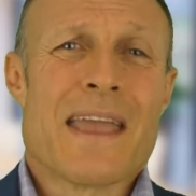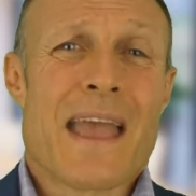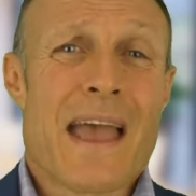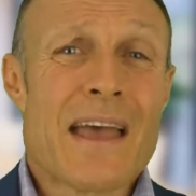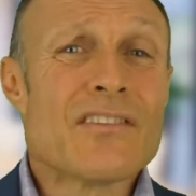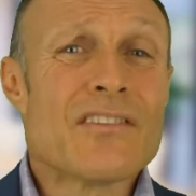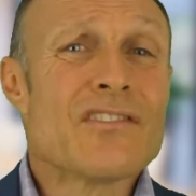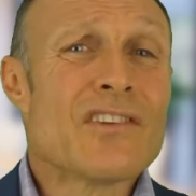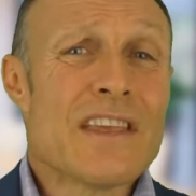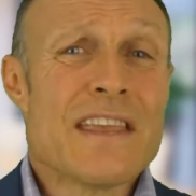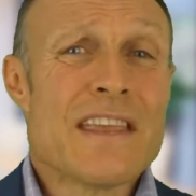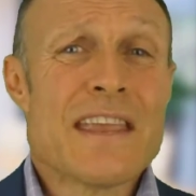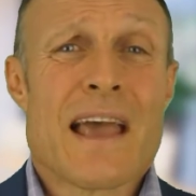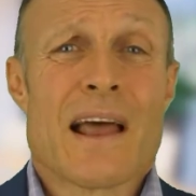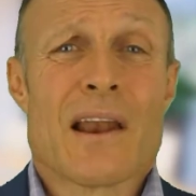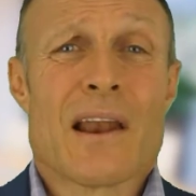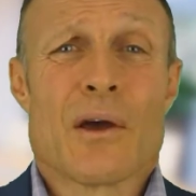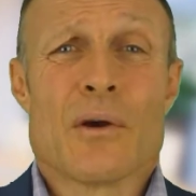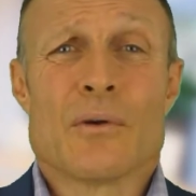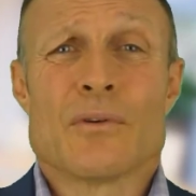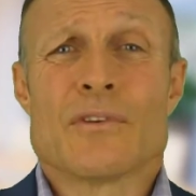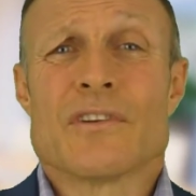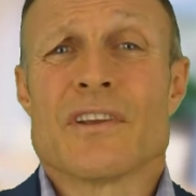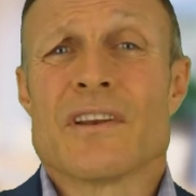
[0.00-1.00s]
as a
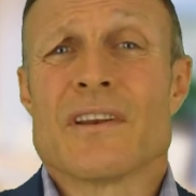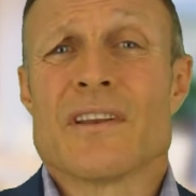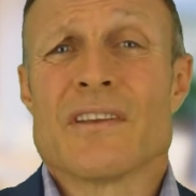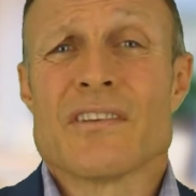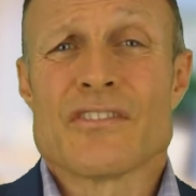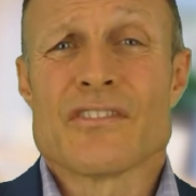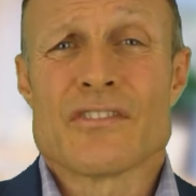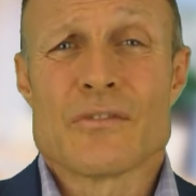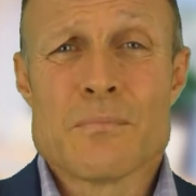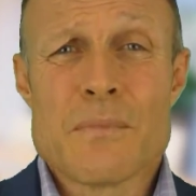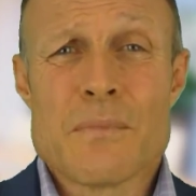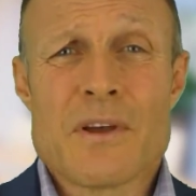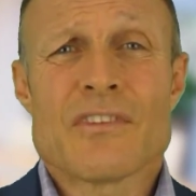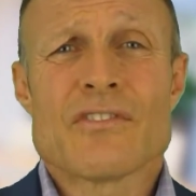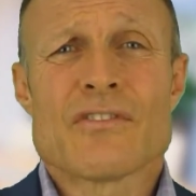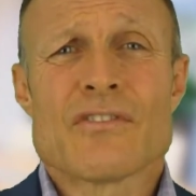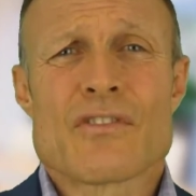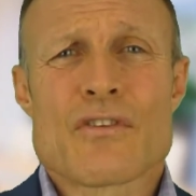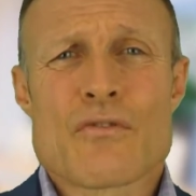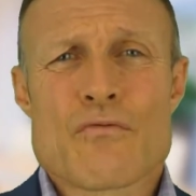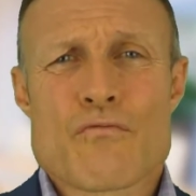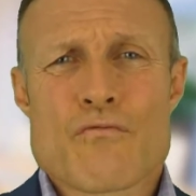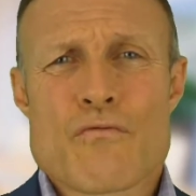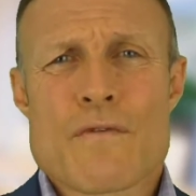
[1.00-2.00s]
yellow to dismiss
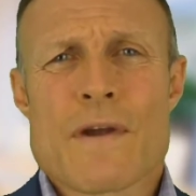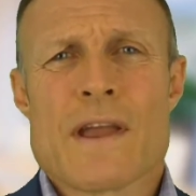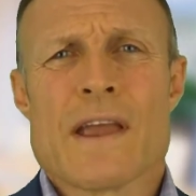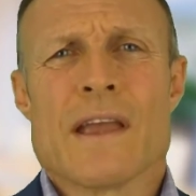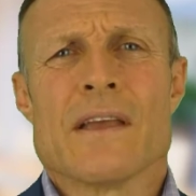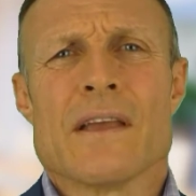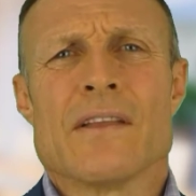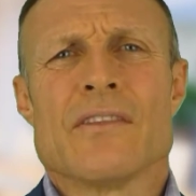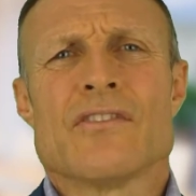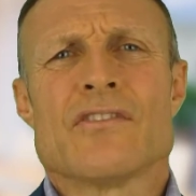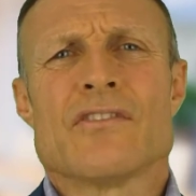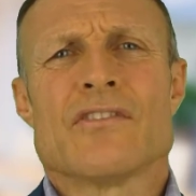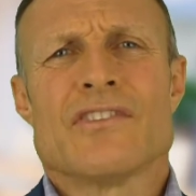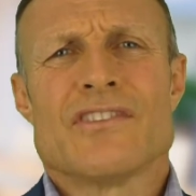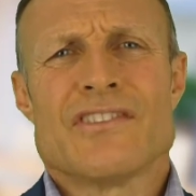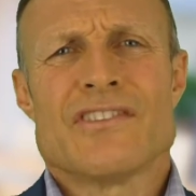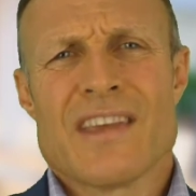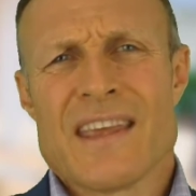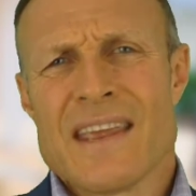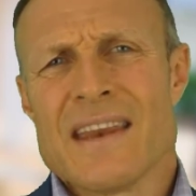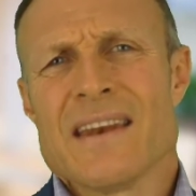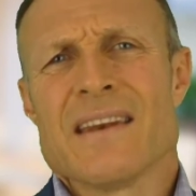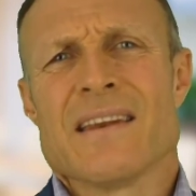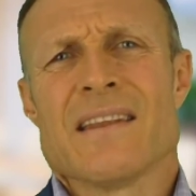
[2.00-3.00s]
the red's
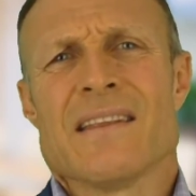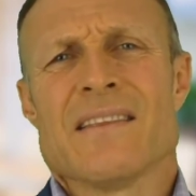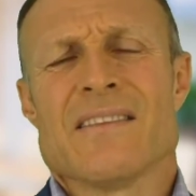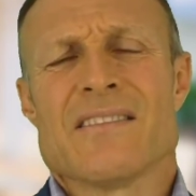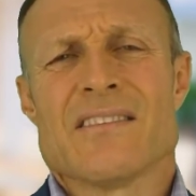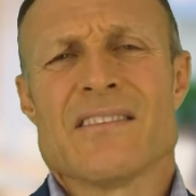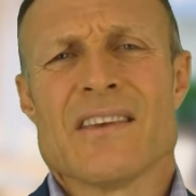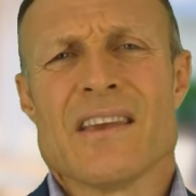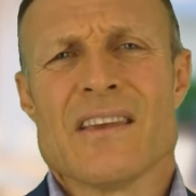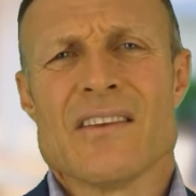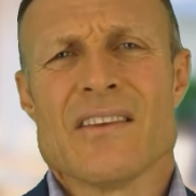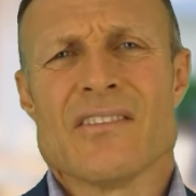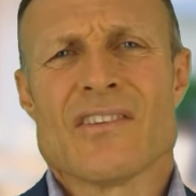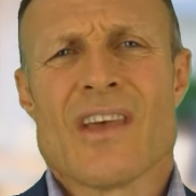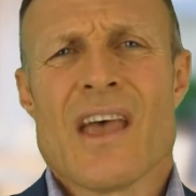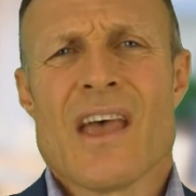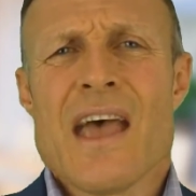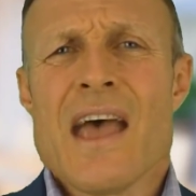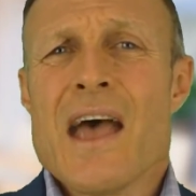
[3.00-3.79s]
tendencies.